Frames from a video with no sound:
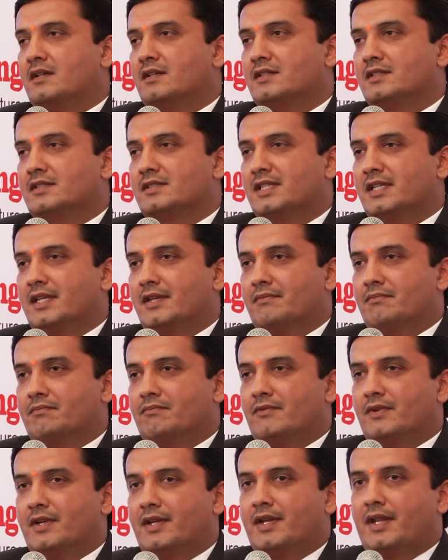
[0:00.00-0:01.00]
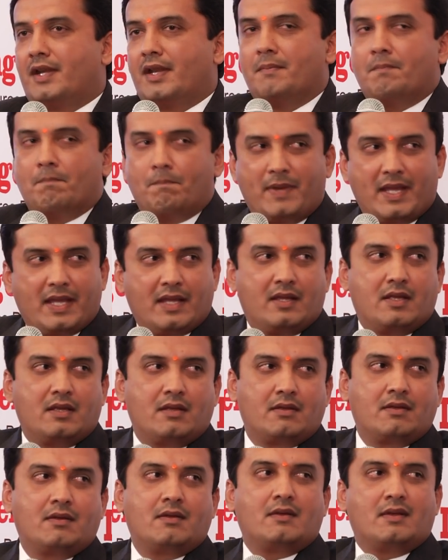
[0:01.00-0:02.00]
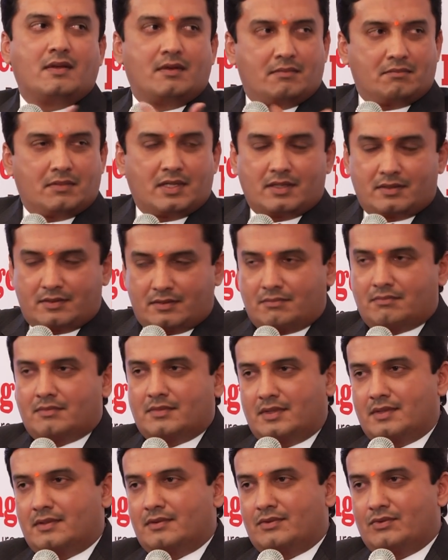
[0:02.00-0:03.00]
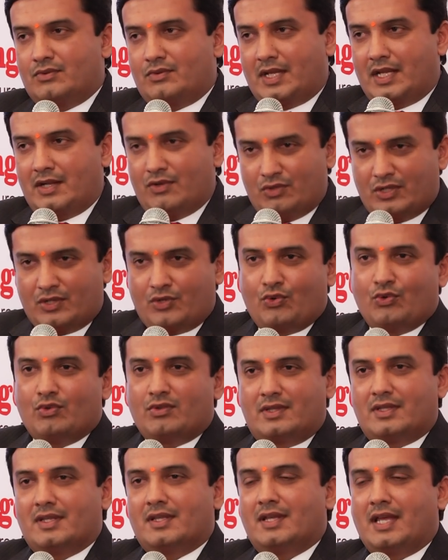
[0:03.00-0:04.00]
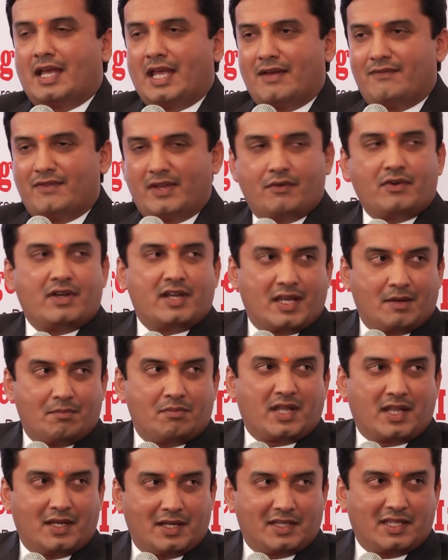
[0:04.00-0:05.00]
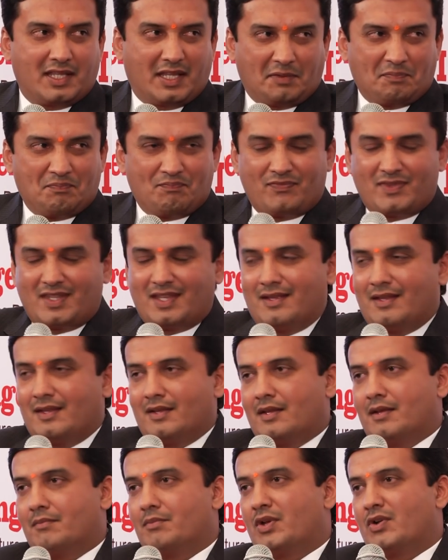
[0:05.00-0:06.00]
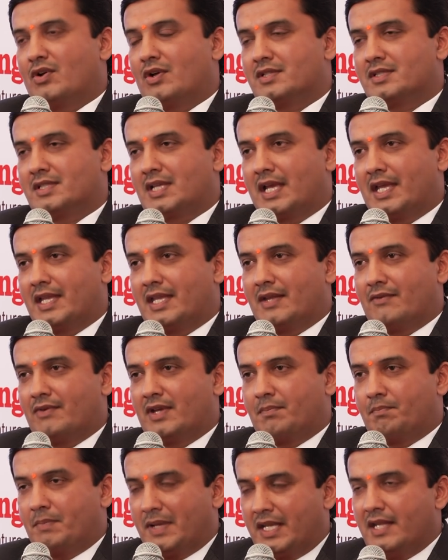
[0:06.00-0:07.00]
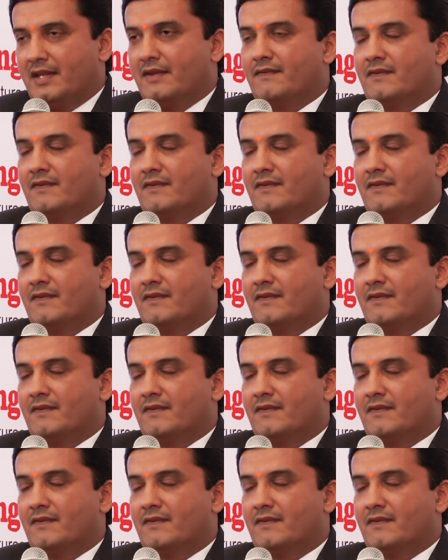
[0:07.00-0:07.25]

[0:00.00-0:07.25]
say dream big. Uh, uh, to tell you the truth, I have never dreamed anything because I never believe. You